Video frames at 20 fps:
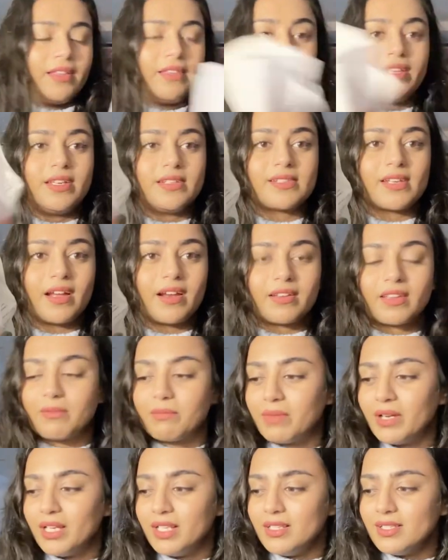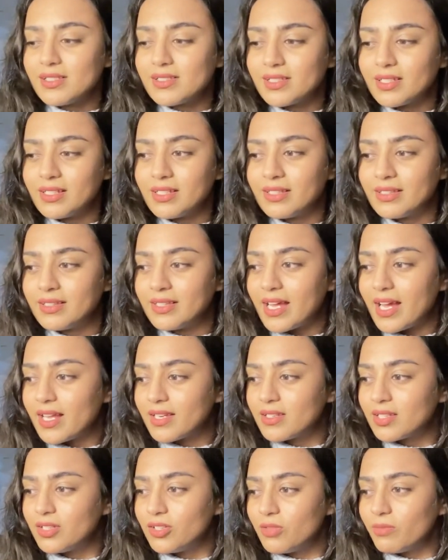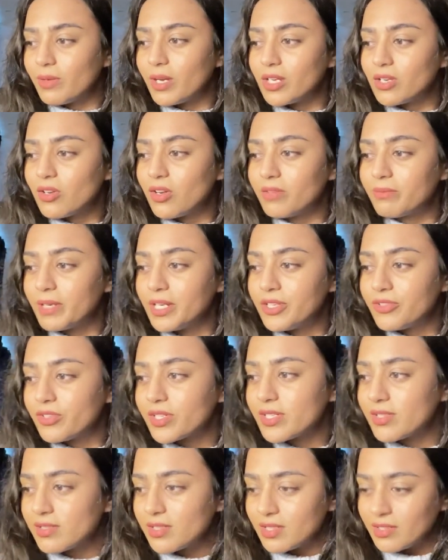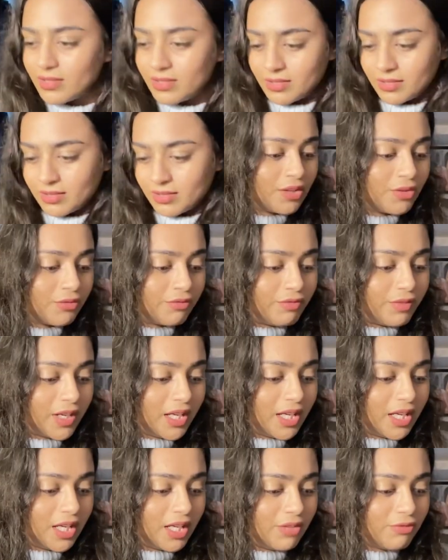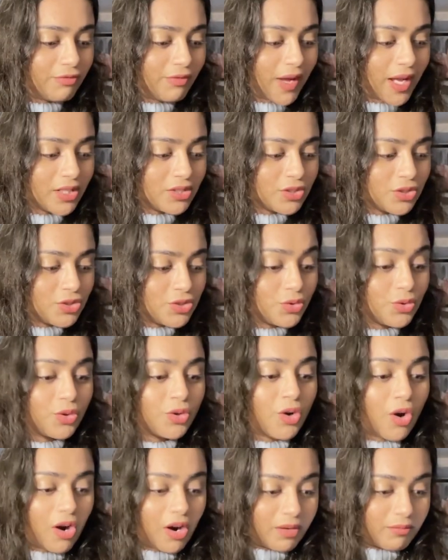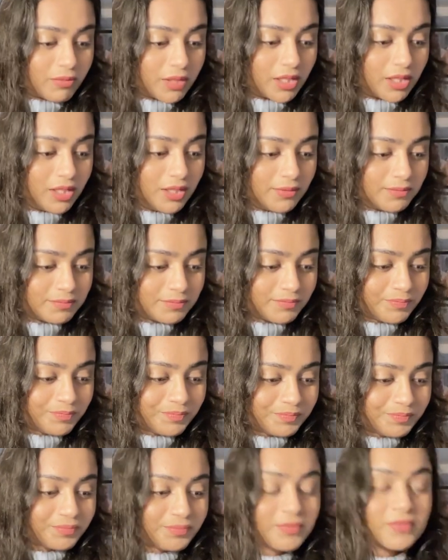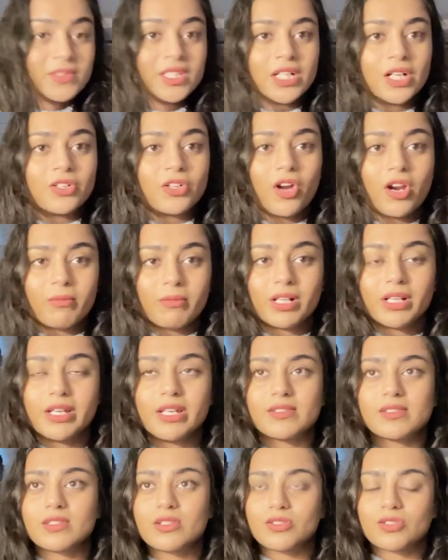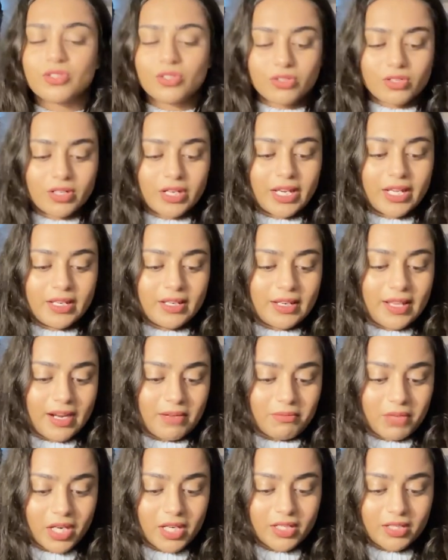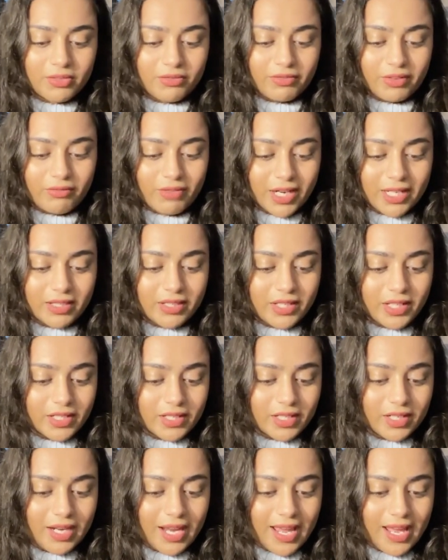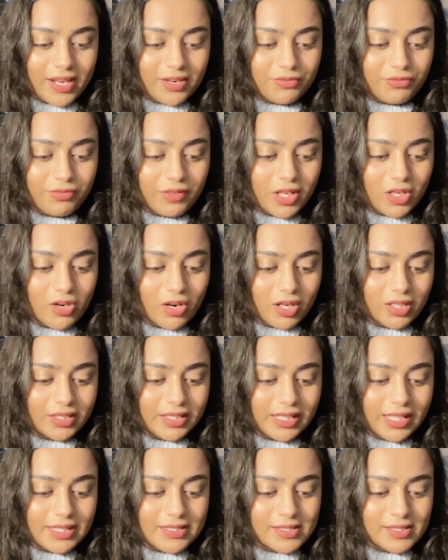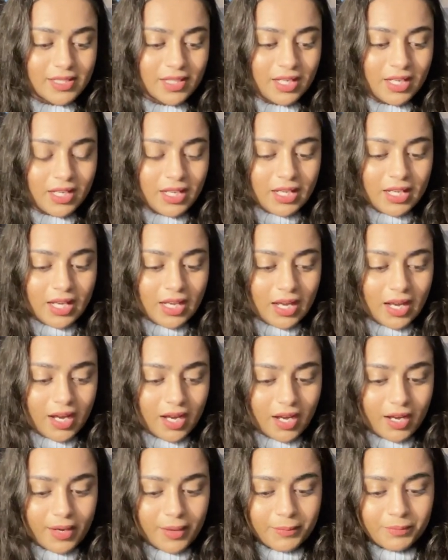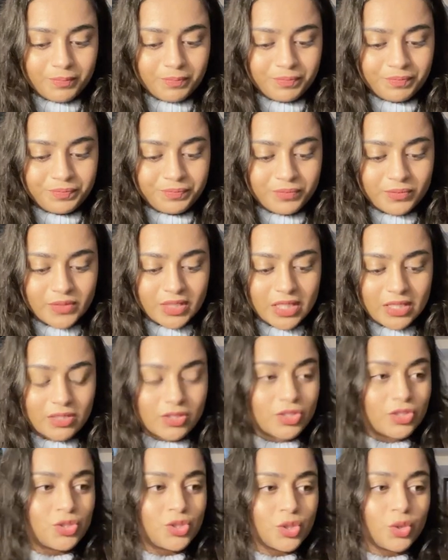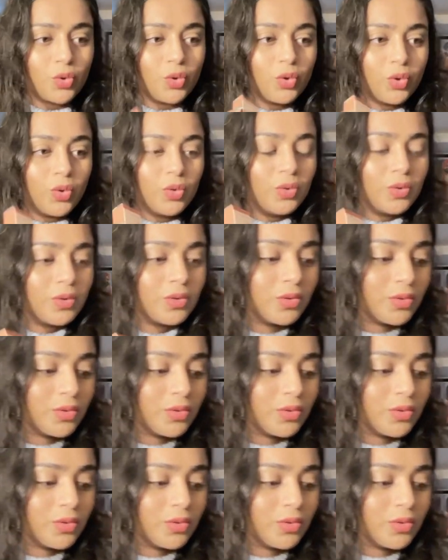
these are the bills that you might not be interested we went to normal normal is the store in denmark we went there and we got these um, two